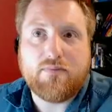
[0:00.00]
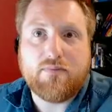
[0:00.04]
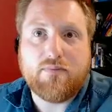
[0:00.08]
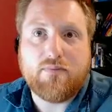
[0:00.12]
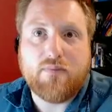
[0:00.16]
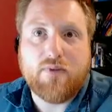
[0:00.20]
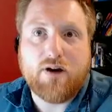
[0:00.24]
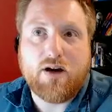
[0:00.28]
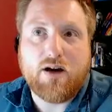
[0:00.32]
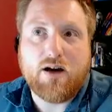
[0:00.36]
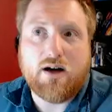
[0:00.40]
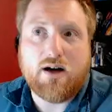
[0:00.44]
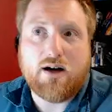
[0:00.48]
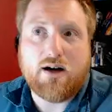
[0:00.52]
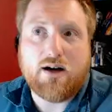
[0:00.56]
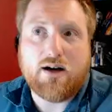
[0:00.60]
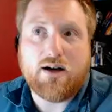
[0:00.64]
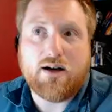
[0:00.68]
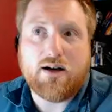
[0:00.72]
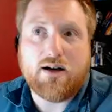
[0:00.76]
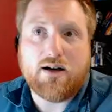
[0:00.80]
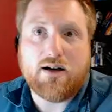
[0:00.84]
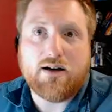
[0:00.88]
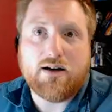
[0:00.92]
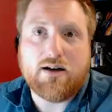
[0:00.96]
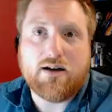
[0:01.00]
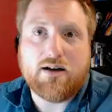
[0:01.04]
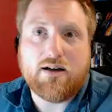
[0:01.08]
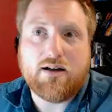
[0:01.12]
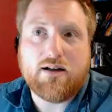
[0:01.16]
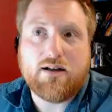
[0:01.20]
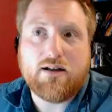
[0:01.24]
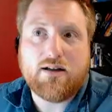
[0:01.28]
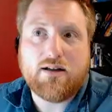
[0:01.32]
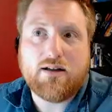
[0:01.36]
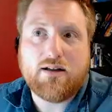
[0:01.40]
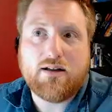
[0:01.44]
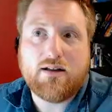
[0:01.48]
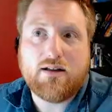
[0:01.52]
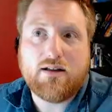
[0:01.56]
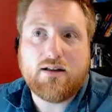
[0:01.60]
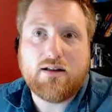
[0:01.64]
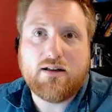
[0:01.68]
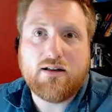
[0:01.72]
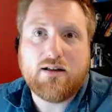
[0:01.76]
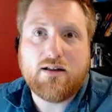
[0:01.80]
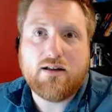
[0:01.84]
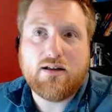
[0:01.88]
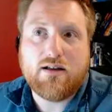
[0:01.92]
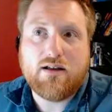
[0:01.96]
Uh,
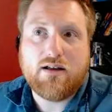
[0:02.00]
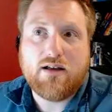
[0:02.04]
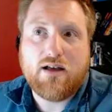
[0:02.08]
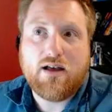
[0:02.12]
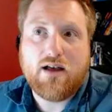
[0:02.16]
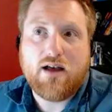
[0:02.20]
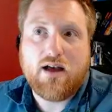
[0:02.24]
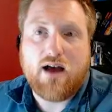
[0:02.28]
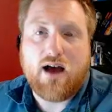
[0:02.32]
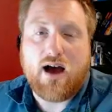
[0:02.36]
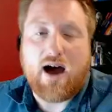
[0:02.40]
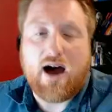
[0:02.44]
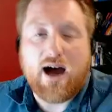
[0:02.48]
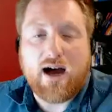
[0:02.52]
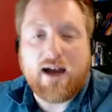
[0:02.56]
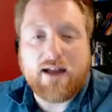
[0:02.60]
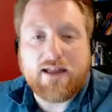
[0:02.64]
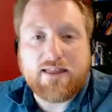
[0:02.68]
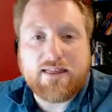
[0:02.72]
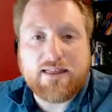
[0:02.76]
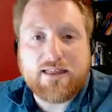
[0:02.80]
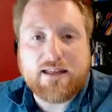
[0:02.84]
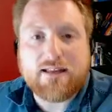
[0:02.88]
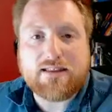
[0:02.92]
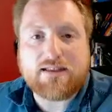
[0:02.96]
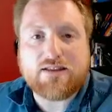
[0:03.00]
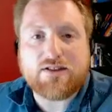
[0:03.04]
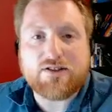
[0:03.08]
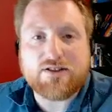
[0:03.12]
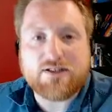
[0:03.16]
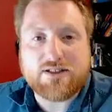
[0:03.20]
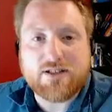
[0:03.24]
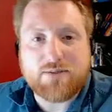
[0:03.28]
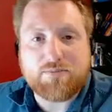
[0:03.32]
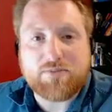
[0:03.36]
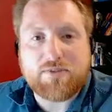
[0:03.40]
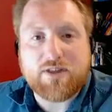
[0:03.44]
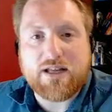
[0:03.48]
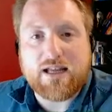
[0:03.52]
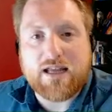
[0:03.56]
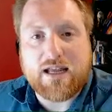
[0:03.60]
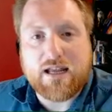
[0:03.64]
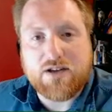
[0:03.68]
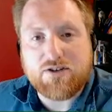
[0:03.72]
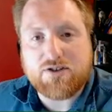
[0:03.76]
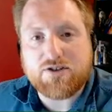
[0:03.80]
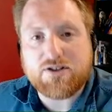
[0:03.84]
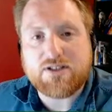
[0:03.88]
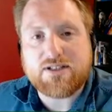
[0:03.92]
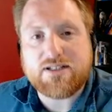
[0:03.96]
I think there's something
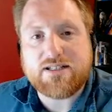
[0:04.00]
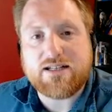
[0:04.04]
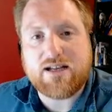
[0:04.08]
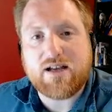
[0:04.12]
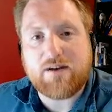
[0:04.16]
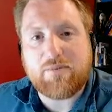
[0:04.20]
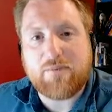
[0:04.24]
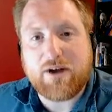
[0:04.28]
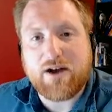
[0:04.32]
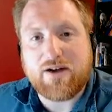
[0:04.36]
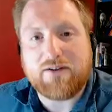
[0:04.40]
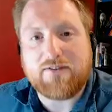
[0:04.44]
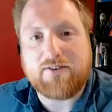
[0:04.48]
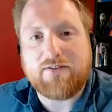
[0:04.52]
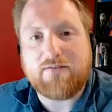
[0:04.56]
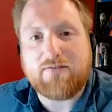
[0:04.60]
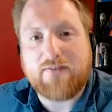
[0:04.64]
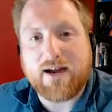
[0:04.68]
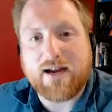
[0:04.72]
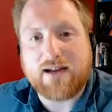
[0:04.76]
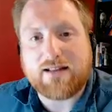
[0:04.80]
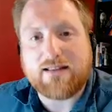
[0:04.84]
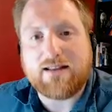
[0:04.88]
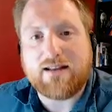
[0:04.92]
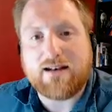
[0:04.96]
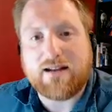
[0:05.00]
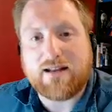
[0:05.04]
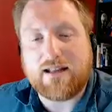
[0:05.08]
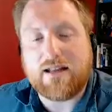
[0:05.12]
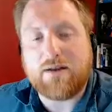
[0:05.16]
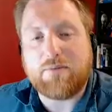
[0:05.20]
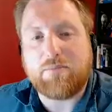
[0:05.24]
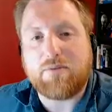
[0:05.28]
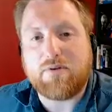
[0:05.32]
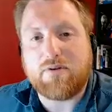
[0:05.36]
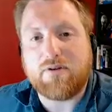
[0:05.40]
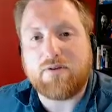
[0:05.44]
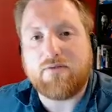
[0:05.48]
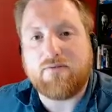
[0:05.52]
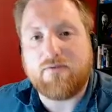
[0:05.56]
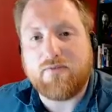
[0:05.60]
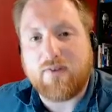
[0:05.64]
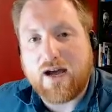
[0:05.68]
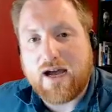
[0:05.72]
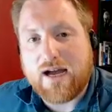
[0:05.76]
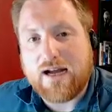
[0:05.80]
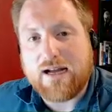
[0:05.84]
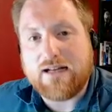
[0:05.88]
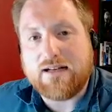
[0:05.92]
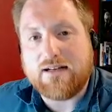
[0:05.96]
interesting about the fact that it can
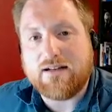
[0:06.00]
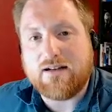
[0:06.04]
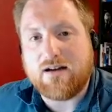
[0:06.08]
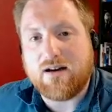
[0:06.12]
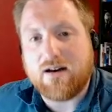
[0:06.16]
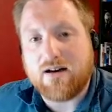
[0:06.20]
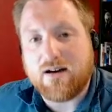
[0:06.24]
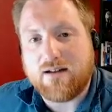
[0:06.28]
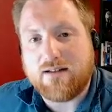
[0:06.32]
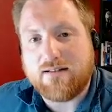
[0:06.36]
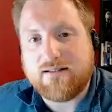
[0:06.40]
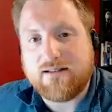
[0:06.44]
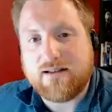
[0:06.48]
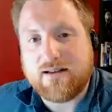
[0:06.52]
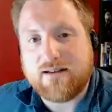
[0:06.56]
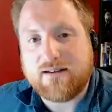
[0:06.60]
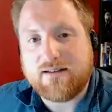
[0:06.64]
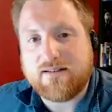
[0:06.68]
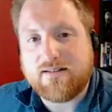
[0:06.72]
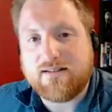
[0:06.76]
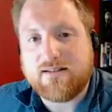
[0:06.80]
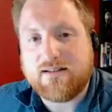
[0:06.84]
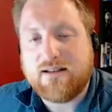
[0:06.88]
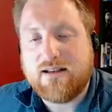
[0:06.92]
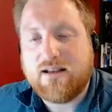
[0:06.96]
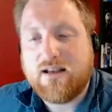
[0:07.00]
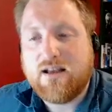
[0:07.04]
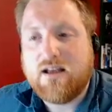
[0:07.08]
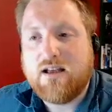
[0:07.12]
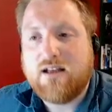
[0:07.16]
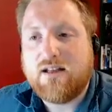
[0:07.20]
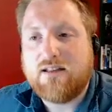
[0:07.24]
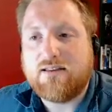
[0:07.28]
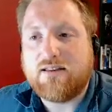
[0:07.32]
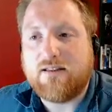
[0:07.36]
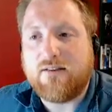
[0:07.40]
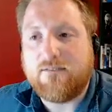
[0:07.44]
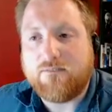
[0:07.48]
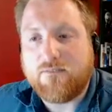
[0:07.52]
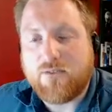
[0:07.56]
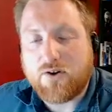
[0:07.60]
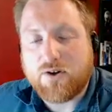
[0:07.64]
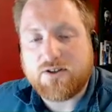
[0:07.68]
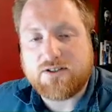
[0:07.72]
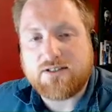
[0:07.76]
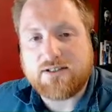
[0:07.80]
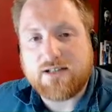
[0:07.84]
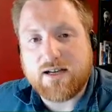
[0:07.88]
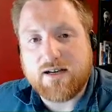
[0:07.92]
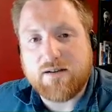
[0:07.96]
provide context the
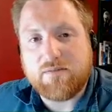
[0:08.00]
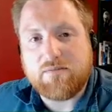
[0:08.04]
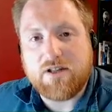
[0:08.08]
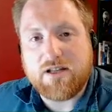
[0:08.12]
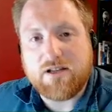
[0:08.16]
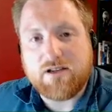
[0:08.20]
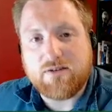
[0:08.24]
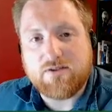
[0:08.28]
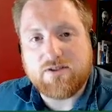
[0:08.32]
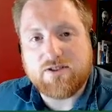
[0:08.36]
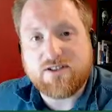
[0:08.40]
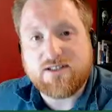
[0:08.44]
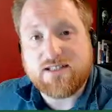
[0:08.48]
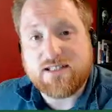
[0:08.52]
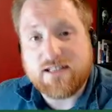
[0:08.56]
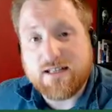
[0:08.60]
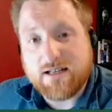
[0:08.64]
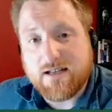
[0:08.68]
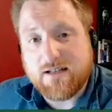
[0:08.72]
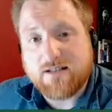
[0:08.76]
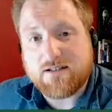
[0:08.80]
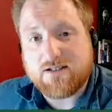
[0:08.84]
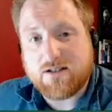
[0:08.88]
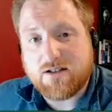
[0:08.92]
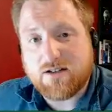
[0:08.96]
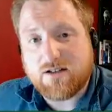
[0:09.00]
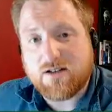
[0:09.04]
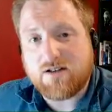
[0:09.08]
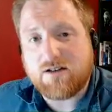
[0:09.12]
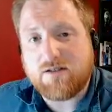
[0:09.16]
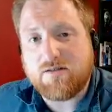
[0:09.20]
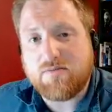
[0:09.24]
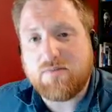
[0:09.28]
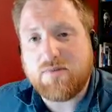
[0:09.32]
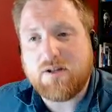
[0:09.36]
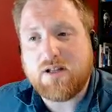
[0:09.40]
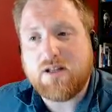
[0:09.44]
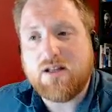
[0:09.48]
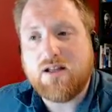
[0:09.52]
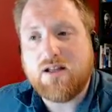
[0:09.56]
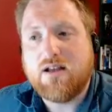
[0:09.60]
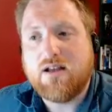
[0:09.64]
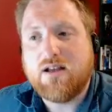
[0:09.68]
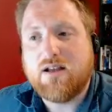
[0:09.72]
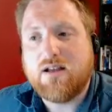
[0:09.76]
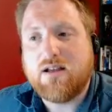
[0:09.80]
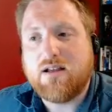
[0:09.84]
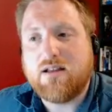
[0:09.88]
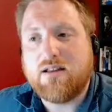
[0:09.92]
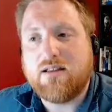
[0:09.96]
first time that you see a term
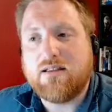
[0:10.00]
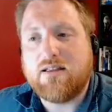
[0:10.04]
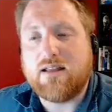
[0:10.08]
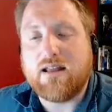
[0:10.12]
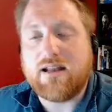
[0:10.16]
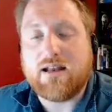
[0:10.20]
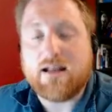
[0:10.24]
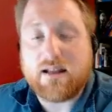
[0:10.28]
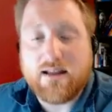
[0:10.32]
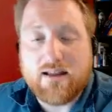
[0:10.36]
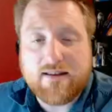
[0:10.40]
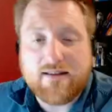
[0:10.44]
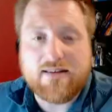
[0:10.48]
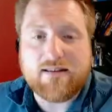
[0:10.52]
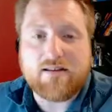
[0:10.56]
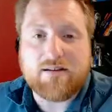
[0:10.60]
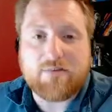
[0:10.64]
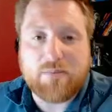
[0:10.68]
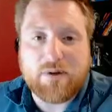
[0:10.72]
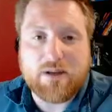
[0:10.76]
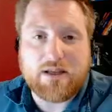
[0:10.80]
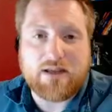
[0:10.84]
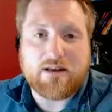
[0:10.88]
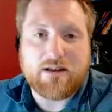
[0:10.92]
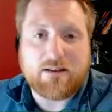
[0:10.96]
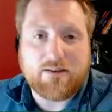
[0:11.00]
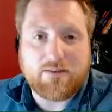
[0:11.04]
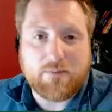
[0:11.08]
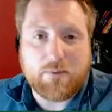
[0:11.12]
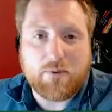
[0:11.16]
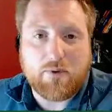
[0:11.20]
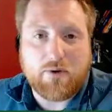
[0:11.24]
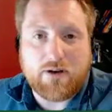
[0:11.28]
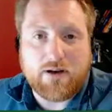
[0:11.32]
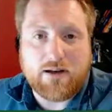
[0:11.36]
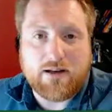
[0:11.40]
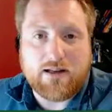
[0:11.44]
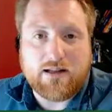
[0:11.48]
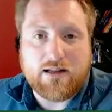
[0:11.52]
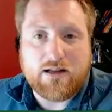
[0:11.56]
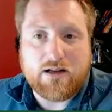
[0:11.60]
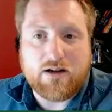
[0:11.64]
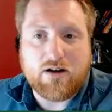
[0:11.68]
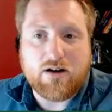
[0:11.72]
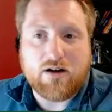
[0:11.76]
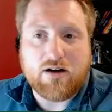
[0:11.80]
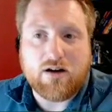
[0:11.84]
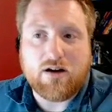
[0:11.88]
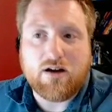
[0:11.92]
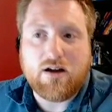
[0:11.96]
that isn't being exploited
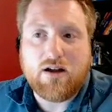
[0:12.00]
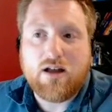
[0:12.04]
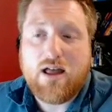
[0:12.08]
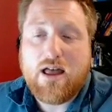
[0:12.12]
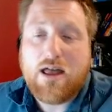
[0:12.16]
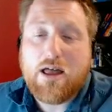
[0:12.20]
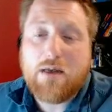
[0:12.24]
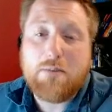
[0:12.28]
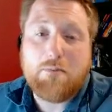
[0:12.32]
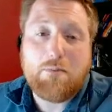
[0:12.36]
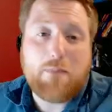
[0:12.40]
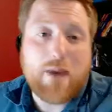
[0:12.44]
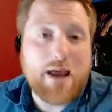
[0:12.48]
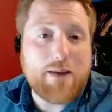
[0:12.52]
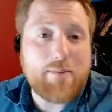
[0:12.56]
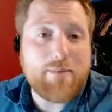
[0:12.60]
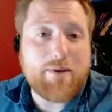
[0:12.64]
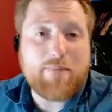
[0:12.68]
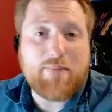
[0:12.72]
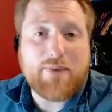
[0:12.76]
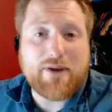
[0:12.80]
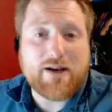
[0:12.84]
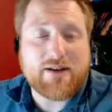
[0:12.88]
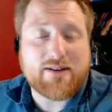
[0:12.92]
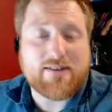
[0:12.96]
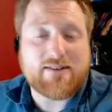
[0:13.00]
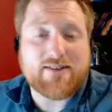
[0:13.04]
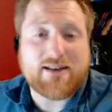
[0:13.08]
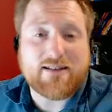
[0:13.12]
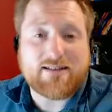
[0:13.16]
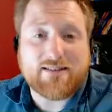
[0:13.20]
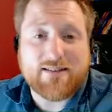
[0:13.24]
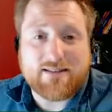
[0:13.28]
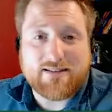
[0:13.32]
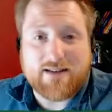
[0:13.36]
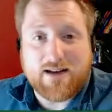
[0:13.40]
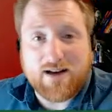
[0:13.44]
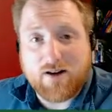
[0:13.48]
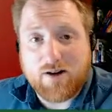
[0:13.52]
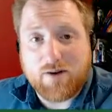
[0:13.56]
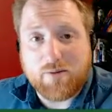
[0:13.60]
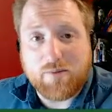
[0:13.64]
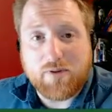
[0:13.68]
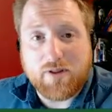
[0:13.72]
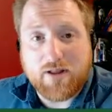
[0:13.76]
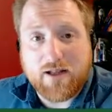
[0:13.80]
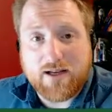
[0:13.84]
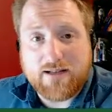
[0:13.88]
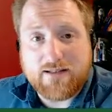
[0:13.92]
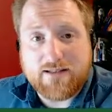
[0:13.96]
here. Maybe because that's a
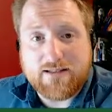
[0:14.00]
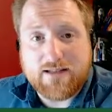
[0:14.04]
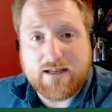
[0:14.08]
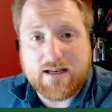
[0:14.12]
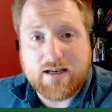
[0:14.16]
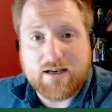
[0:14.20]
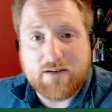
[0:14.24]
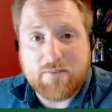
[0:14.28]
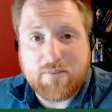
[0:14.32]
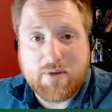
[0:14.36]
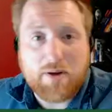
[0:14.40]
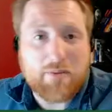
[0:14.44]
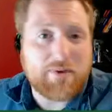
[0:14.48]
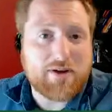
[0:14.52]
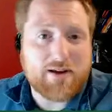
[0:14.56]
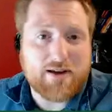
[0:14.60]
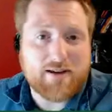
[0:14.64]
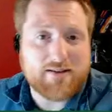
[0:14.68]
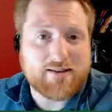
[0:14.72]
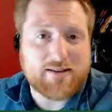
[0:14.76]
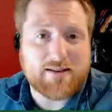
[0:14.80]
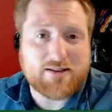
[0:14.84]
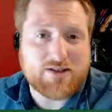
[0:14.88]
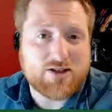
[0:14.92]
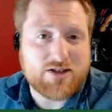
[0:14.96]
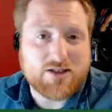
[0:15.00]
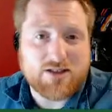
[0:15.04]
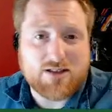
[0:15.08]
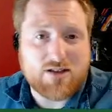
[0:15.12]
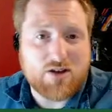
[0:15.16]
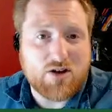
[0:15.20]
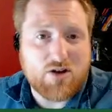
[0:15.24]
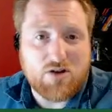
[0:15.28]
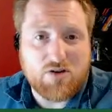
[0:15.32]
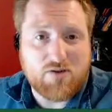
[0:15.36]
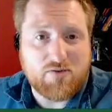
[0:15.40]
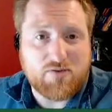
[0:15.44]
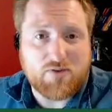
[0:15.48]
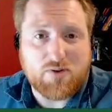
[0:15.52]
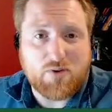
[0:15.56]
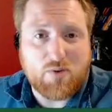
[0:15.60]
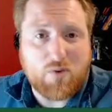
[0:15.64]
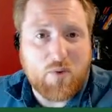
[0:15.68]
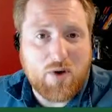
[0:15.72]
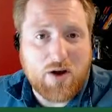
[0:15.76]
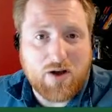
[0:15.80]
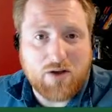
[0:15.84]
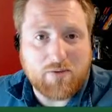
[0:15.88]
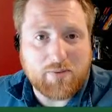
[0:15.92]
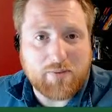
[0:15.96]
terrible idea. Maybe because that's just
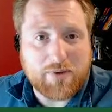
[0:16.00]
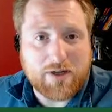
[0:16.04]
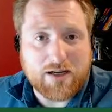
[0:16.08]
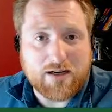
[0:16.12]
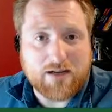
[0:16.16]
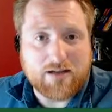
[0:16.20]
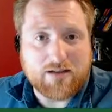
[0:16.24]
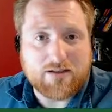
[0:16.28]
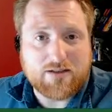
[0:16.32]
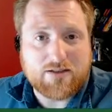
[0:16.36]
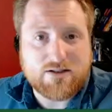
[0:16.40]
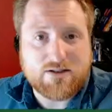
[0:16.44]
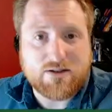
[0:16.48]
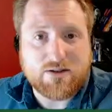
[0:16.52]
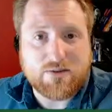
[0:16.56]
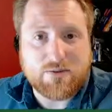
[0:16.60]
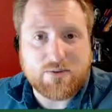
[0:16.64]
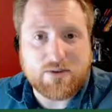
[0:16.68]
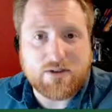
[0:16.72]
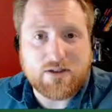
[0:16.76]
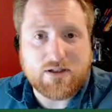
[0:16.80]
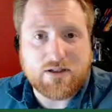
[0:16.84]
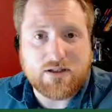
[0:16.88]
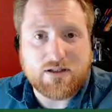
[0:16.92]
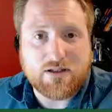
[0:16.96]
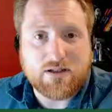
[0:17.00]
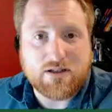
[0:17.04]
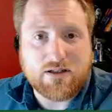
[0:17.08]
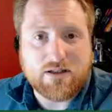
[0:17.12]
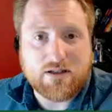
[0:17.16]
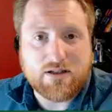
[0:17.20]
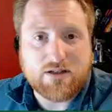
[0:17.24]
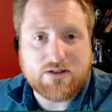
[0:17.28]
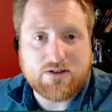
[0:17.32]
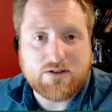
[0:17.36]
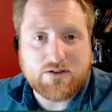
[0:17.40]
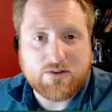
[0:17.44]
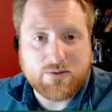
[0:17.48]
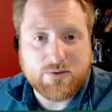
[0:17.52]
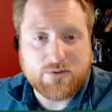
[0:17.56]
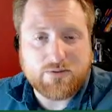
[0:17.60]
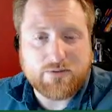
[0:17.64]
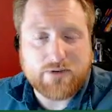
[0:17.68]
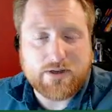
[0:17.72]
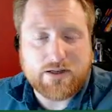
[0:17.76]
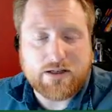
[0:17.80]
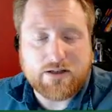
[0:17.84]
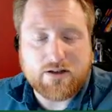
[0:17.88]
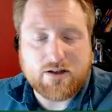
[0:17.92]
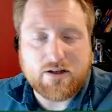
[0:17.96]
overwhelming to a uh, to a
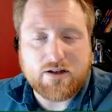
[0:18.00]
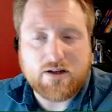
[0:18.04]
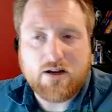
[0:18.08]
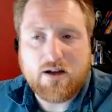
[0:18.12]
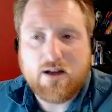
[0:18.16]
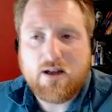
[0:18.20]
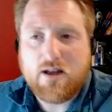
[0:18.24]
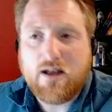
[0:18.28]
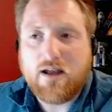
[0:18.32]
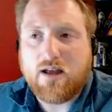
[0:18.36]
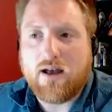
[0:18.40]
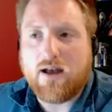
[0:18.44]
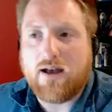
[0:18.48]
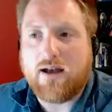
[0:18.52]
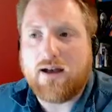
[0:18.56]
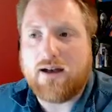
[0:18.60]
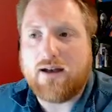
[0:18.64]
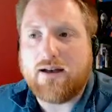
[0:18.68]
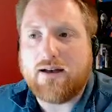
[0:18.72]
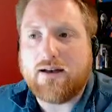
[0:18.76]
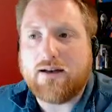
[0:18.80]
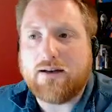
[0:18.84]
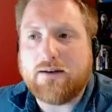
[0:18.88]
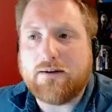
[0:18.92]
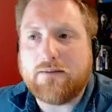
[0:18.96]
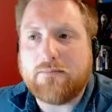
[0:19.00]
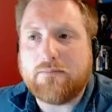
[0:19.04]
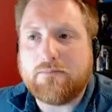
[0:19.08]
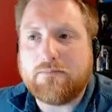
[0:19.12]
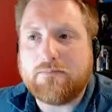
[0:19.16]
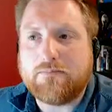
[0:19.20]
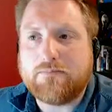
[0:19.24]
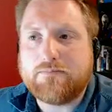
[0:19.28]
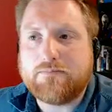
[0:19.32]
reader. Um,